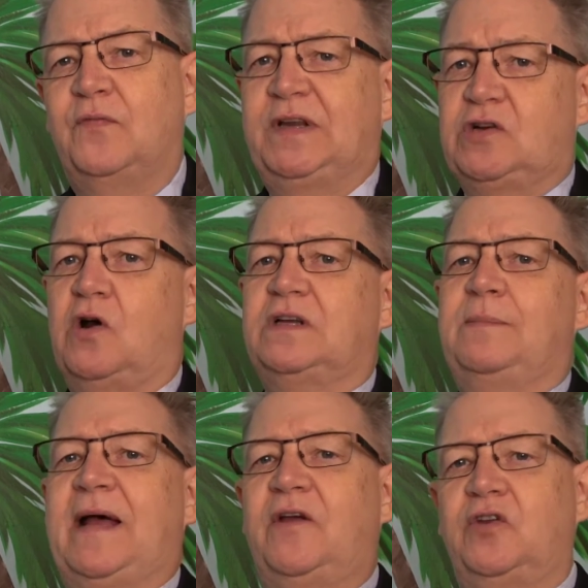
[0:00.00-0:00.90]
we talked
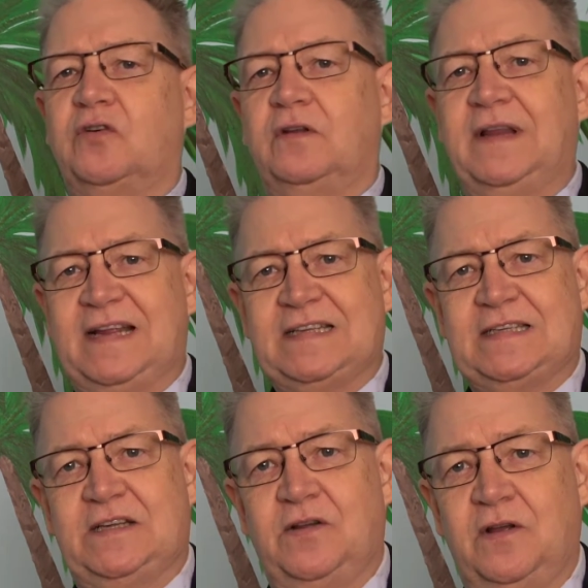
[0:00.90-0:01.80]
about your
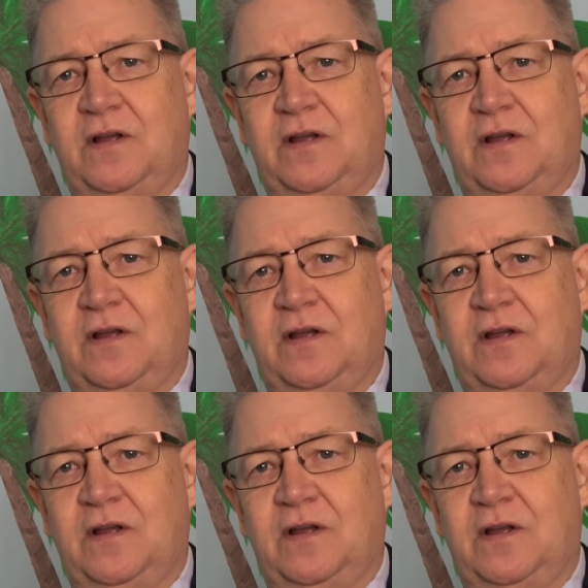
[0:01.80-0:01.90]
list?